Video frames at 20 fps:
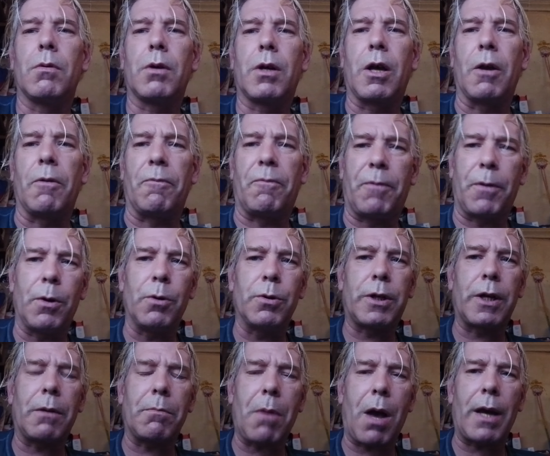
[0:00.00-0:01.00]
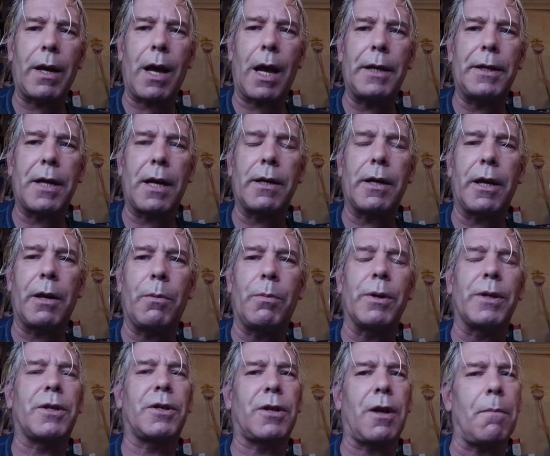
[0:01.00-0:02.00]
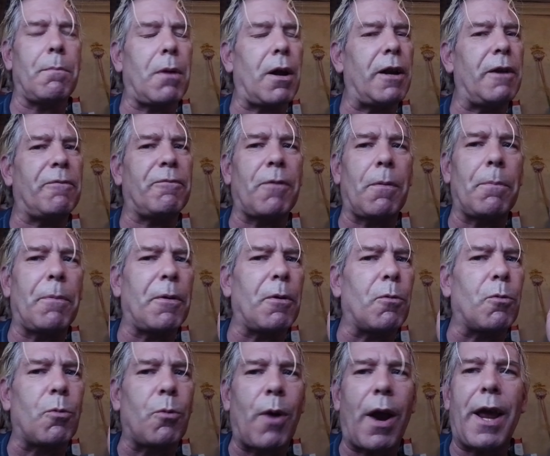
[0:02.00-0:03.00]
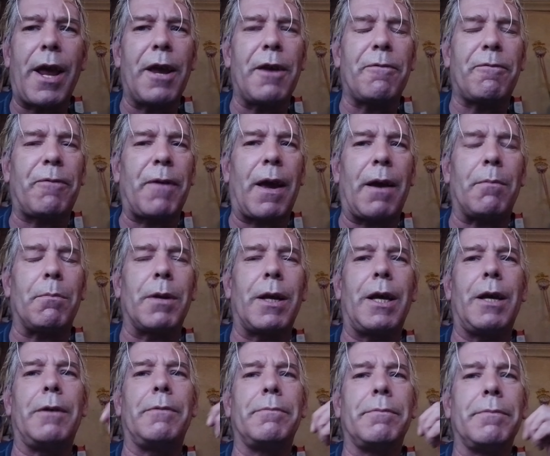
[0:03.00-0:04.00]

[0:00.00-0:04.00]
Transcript: confusing my identity with somebody from the Ray family